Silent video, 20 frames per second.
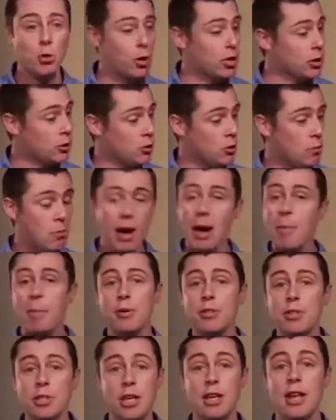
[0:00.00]
between two
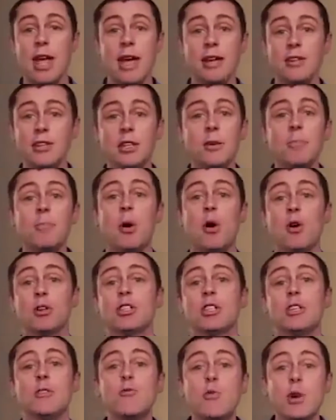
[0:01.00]
Muppets can end in a
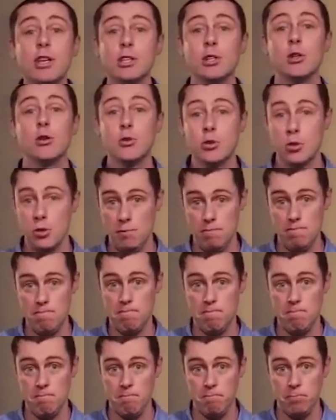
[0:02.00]
positive resolution.
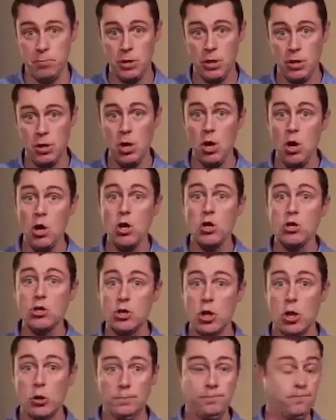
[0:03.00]

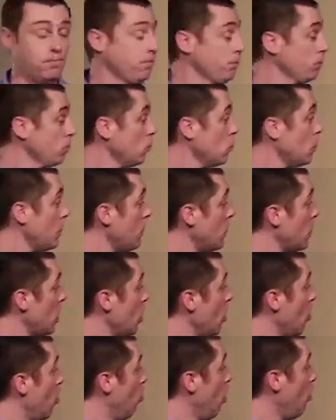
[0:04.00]
So,
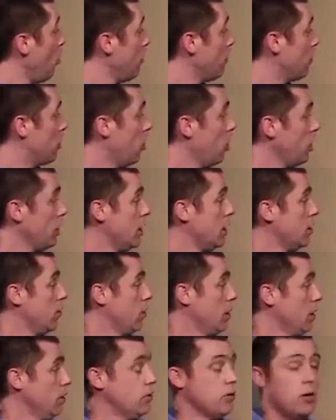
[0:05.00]
what we've got
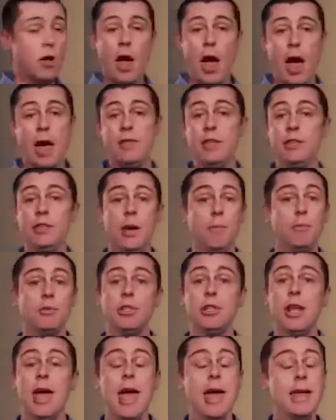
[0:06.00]
here is, and this
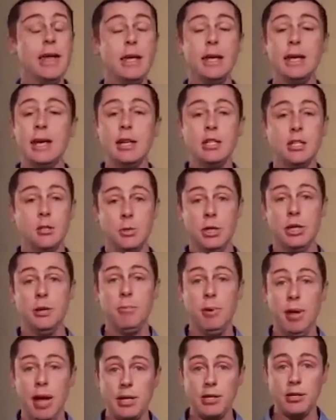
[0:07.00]
happens in any customer
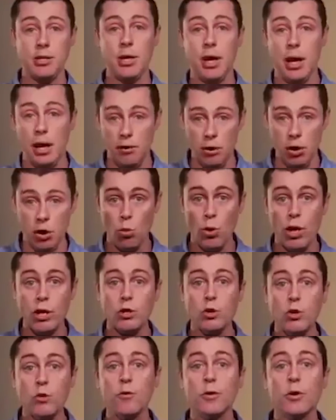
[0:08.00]
complaint scenario where
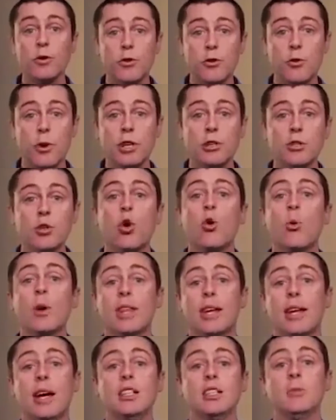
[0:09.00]
you feel threatened or
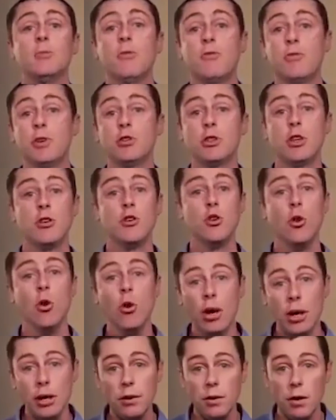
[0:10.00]
where the customer feels
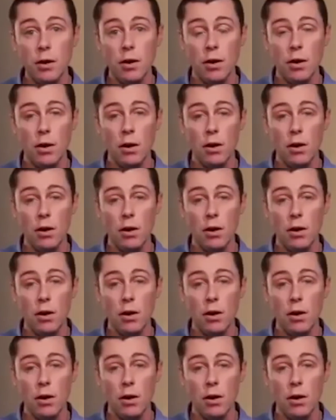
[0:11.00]
annoyed,